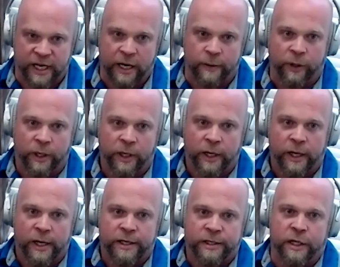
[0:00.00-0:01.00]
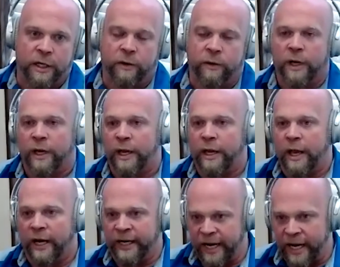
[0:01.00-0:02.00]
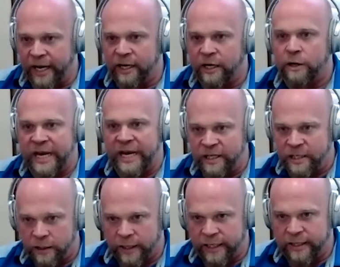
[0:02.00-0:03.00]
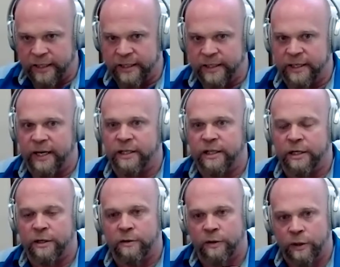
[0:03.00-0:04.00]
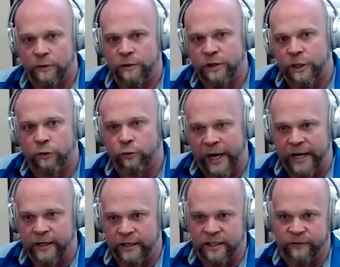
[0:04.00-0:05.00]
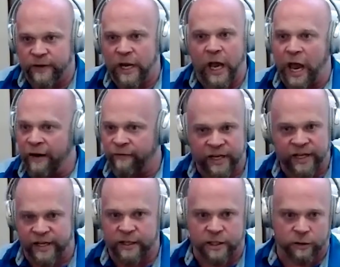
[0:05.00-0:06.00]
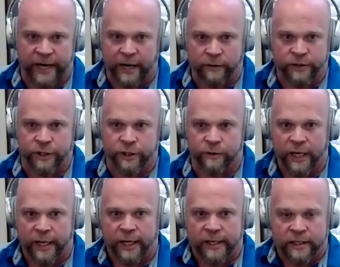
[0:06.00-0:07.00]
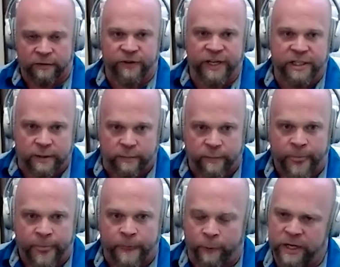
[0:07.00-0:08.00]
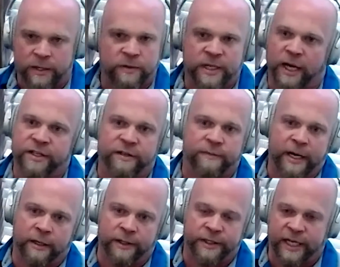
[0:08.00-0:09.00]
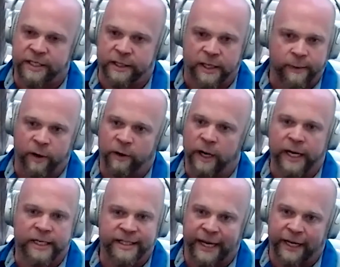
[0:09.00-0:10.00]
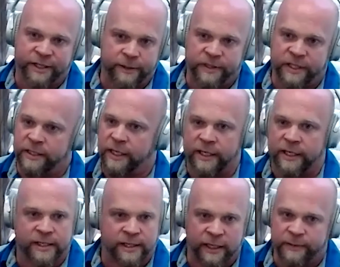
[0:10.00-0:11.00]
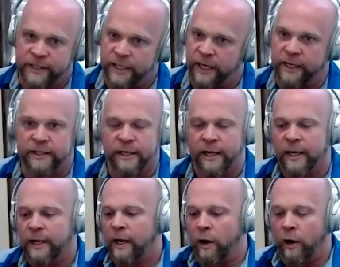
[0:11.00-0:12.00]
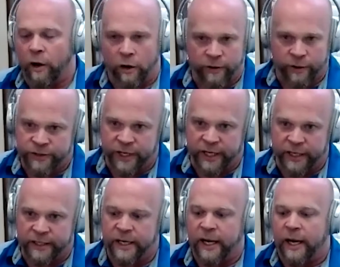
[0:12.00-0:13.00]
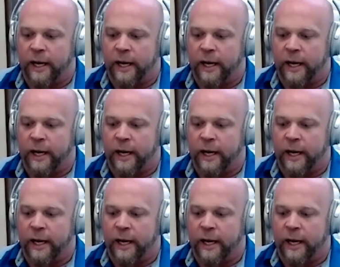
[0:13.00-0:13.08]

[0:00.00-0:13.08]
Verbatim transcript: table. So again, you integrate these things, you use the greatness of everything that's around you to fix them. We do tons of medical testing, M R Is, calcium C Ts, sleep studies, all those things.